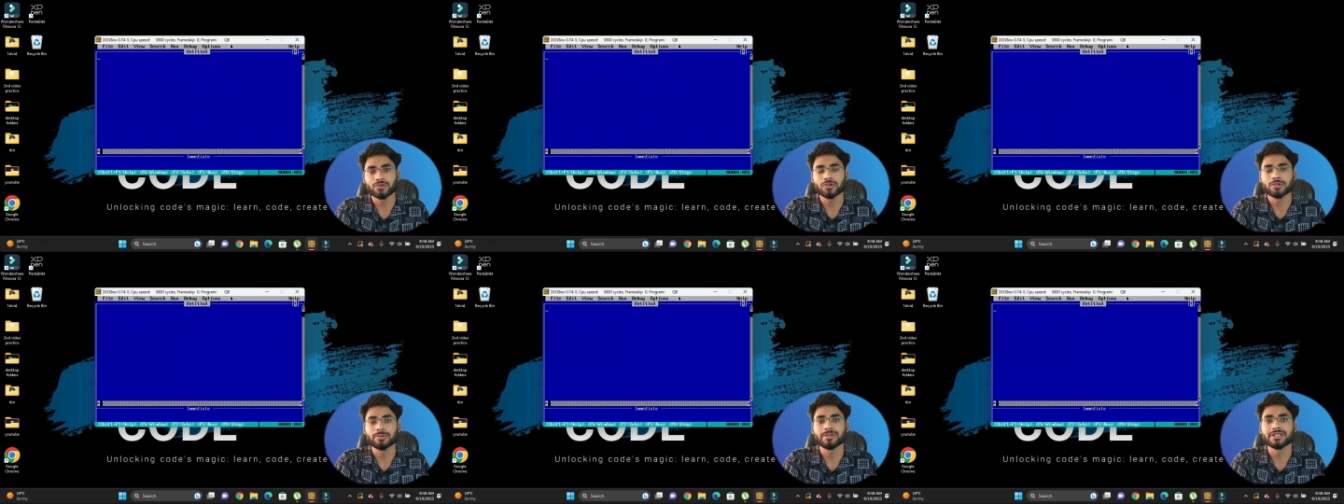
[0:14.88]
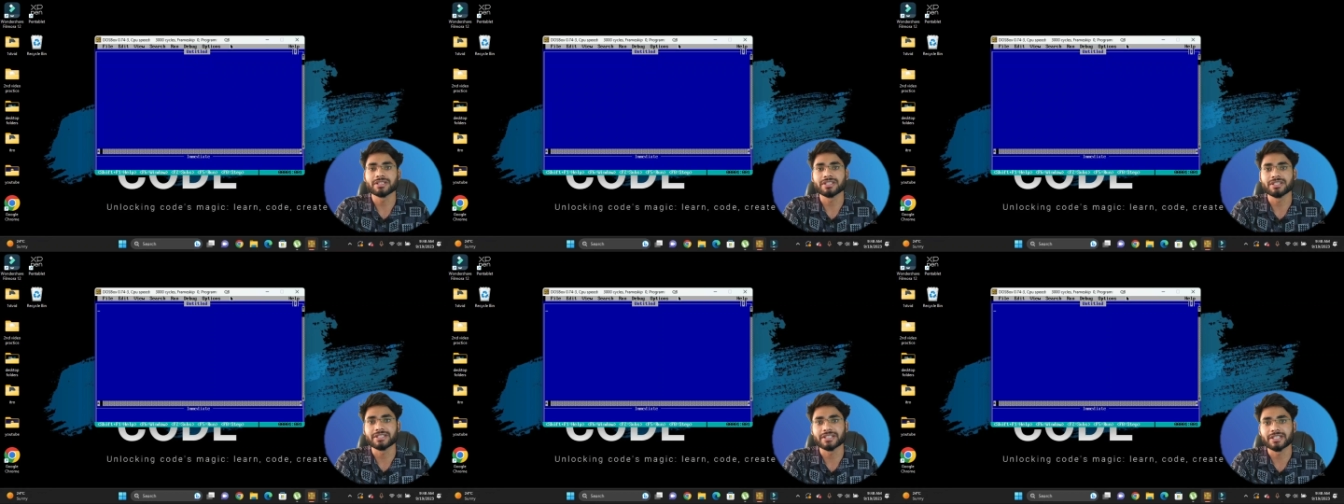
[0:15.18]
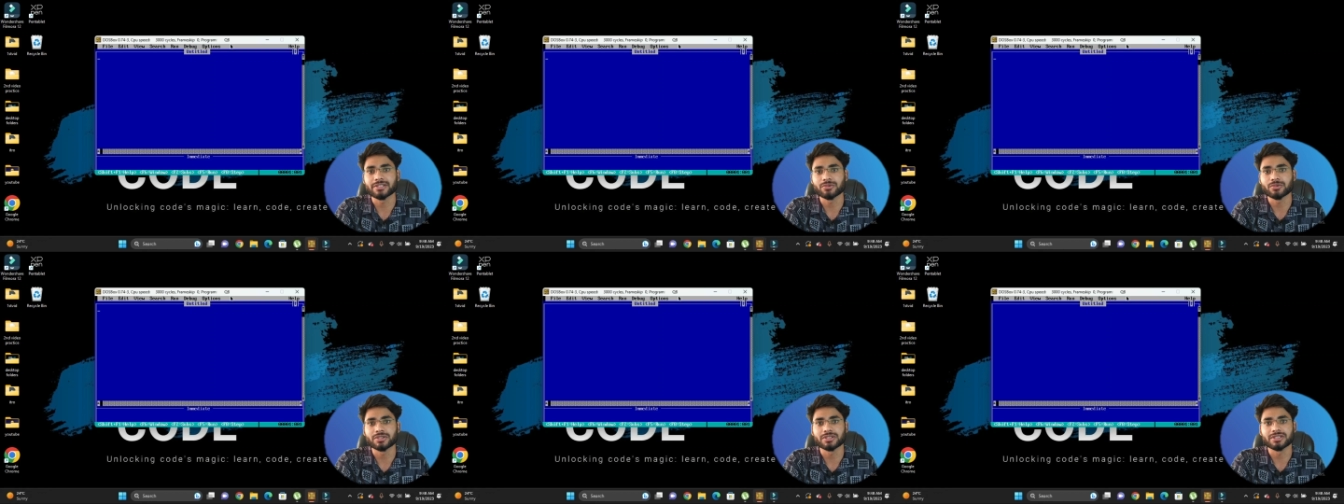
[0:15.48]
you will be
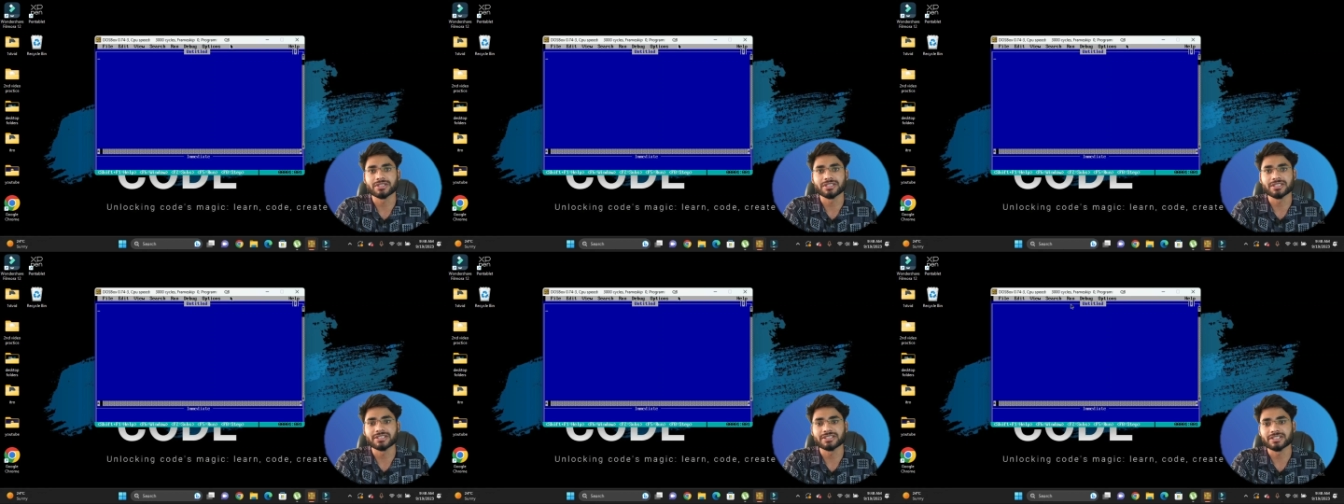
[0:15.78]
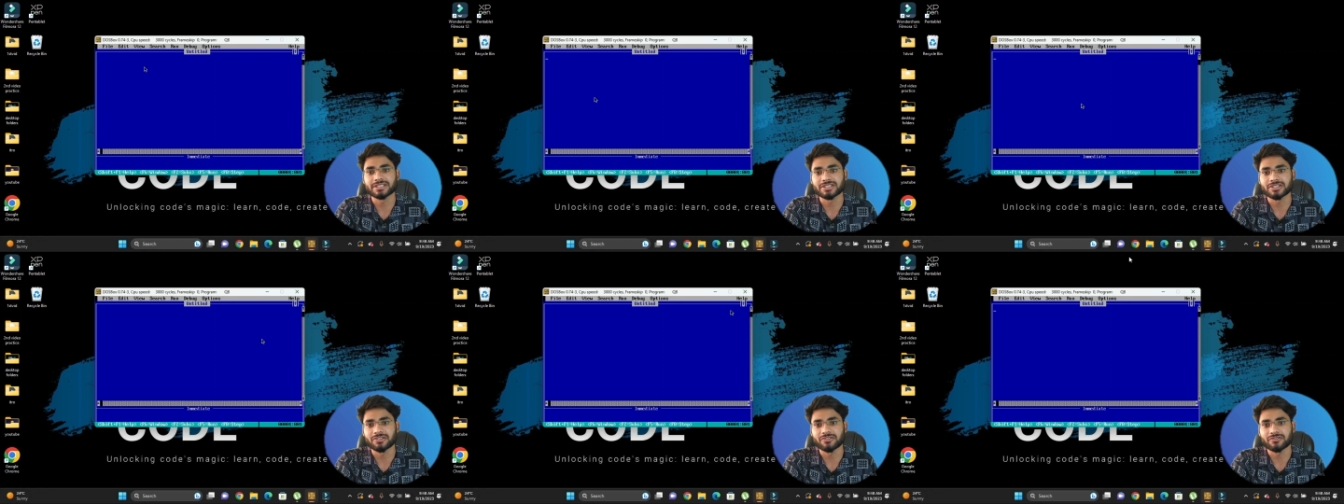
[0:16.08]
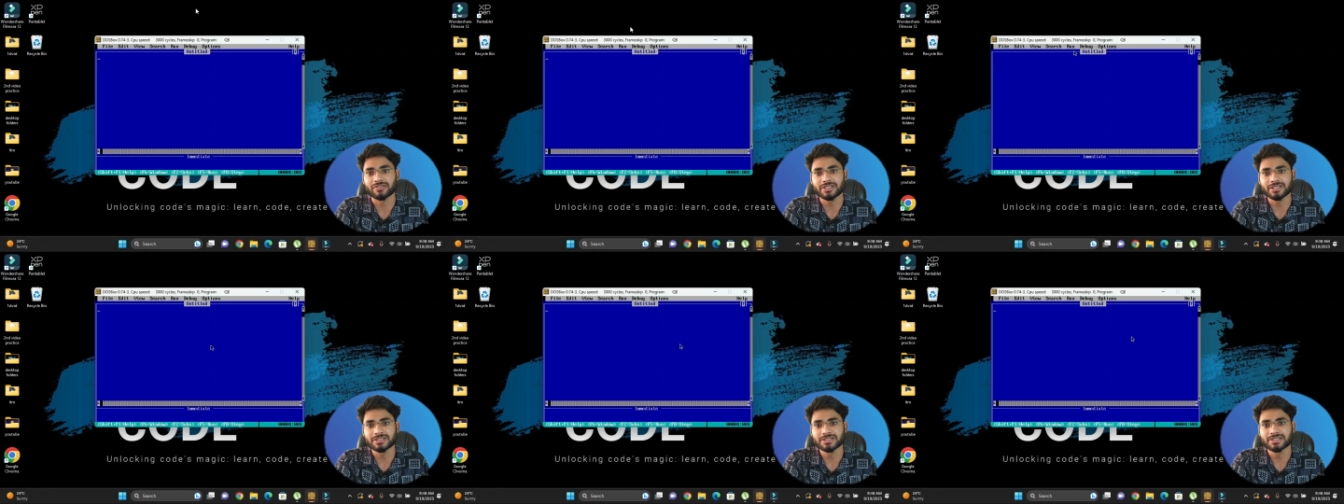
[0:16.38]
greeted with this
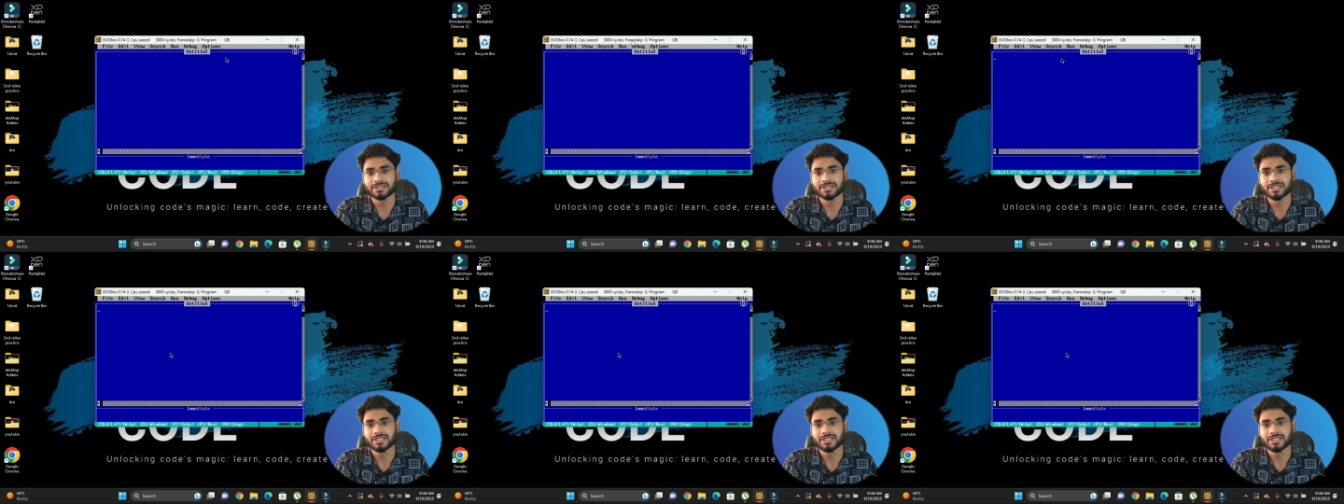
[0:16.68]
interface.